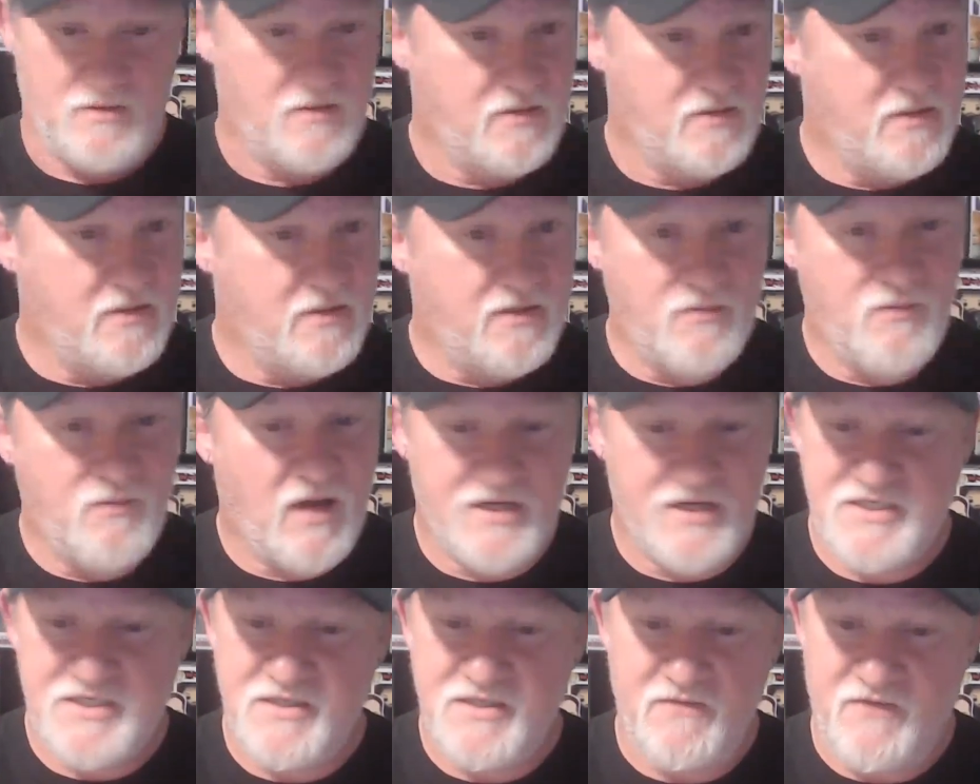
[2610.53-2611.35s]
You didn't
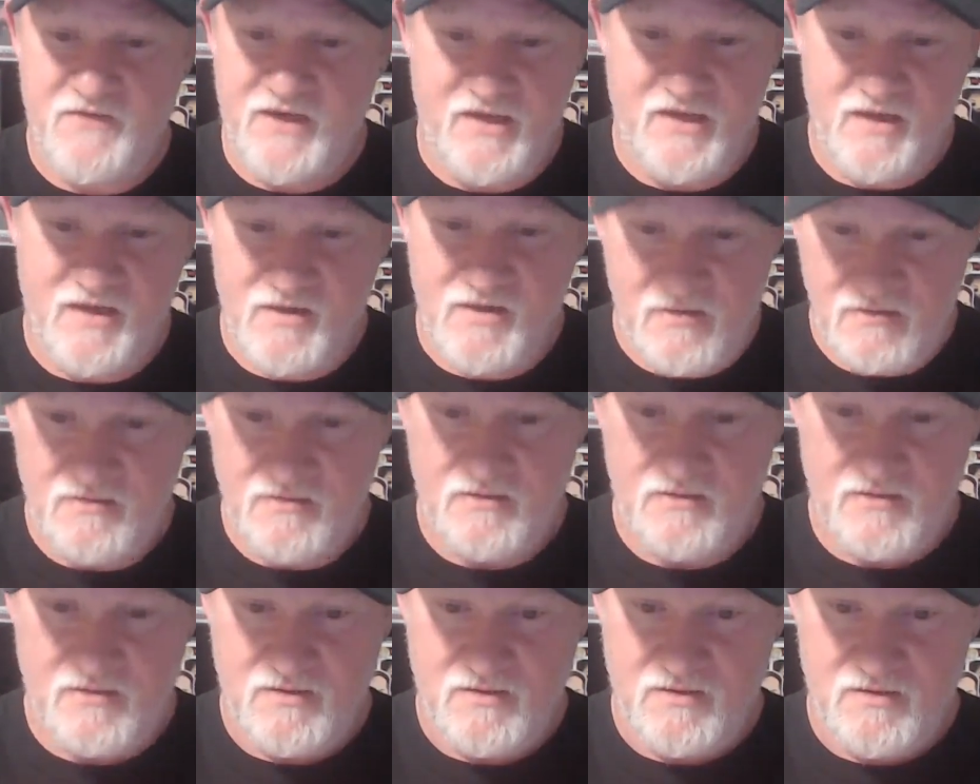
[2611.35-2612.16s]
watch the video?
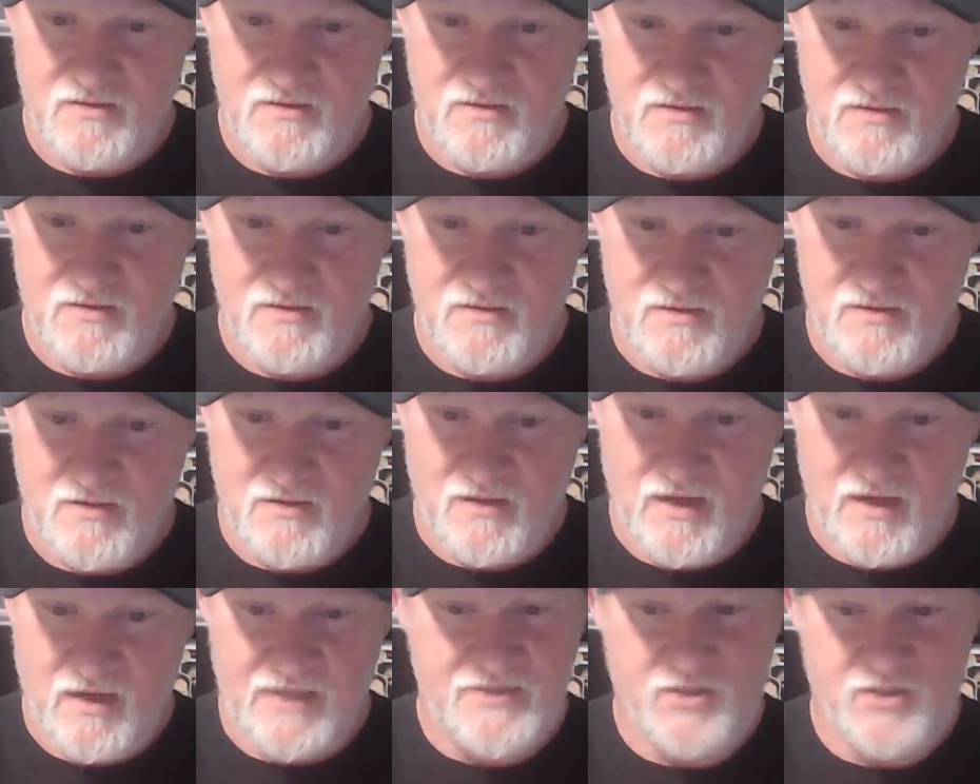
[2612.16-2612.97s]

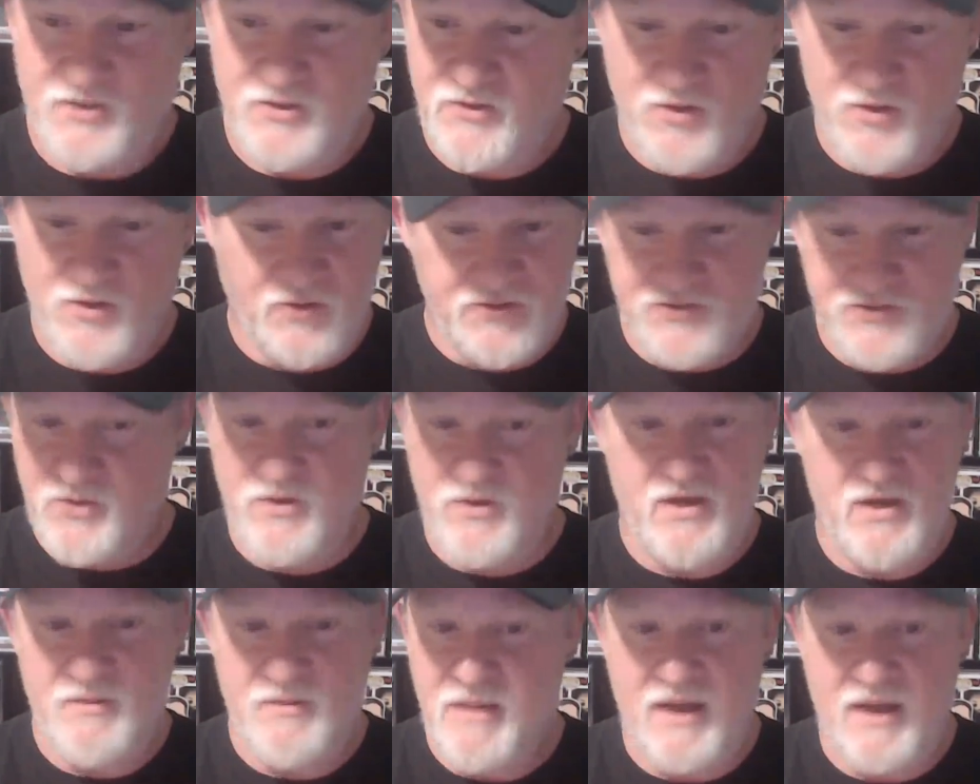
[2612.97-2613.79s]
I told the whole
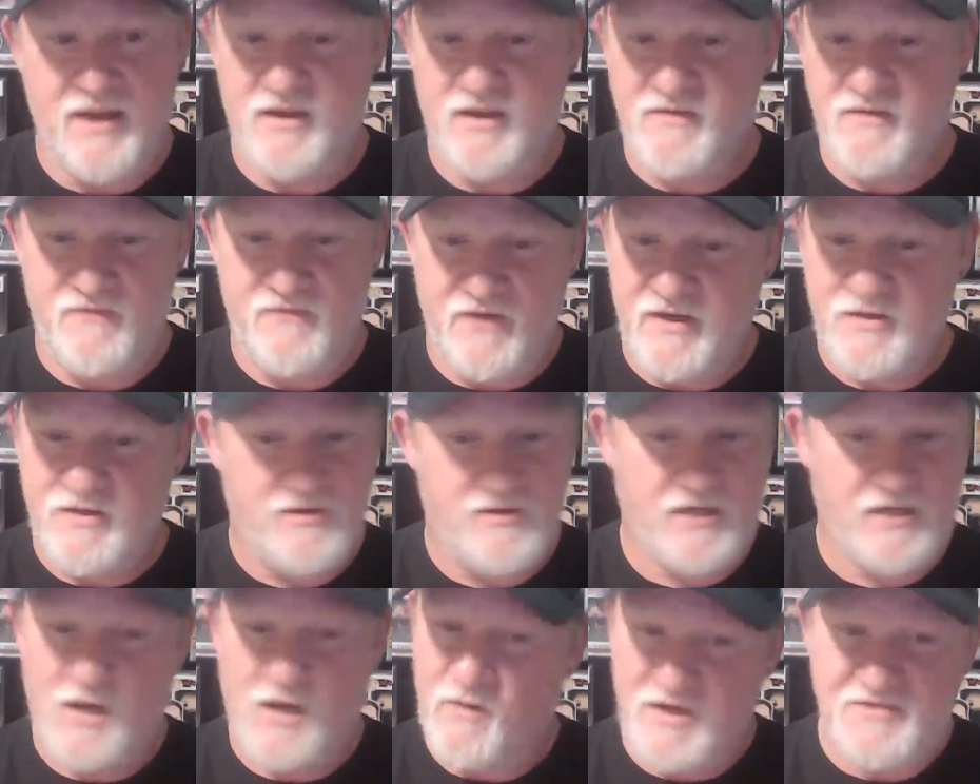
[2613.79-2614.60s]
story about it on the video.
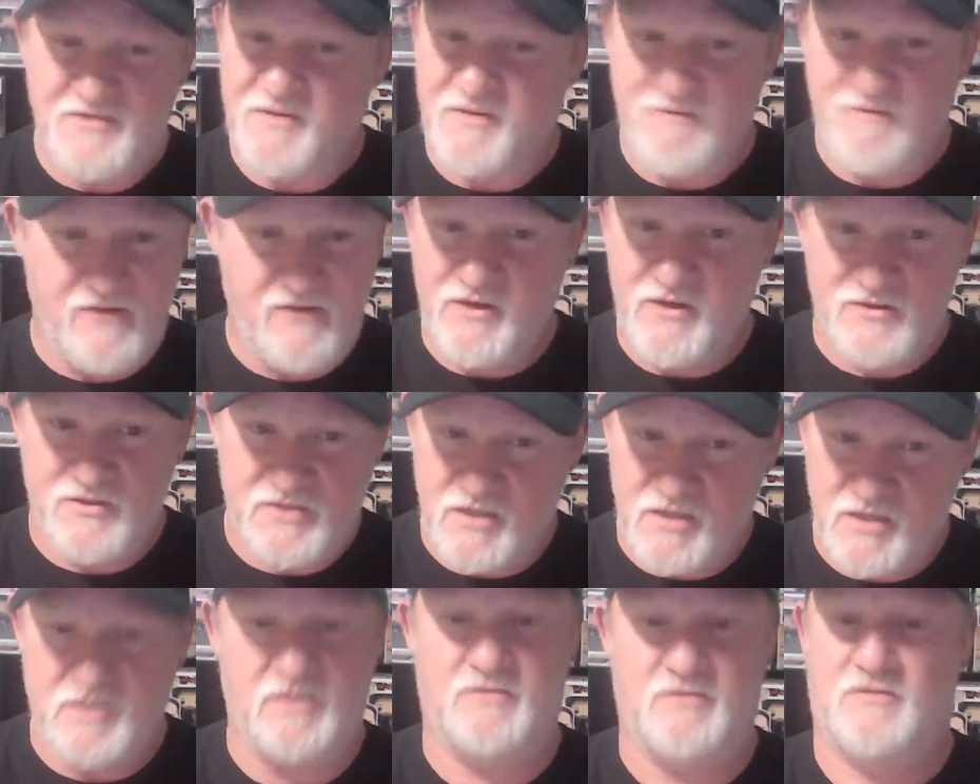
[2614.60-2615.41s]
You gotta watch my videos,
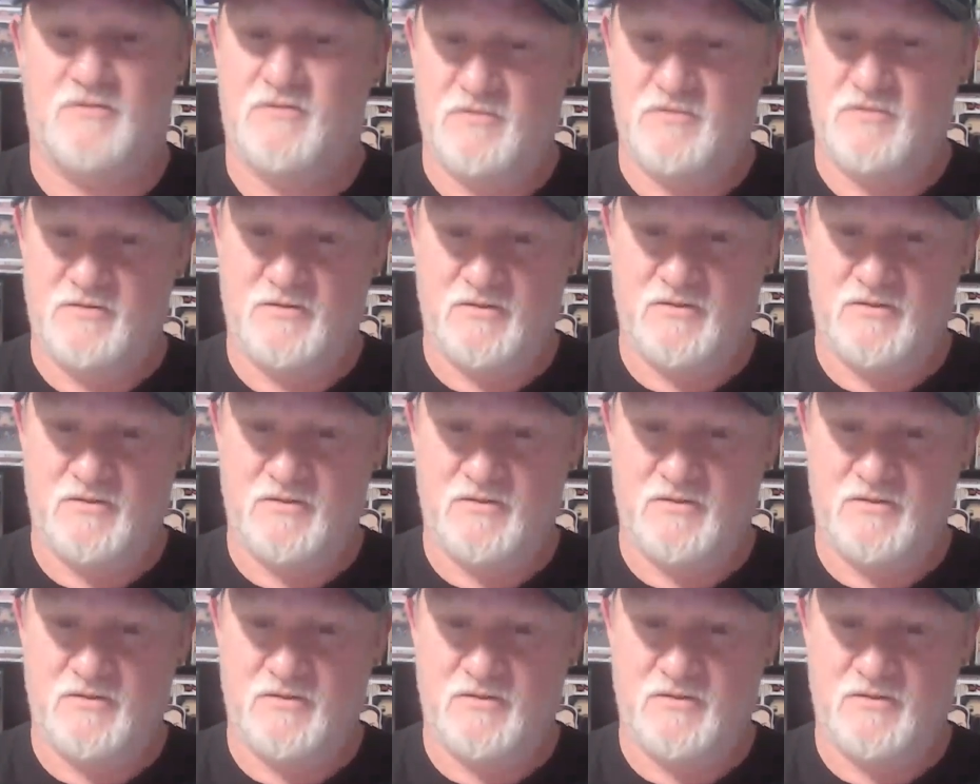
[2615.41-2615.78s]
girl.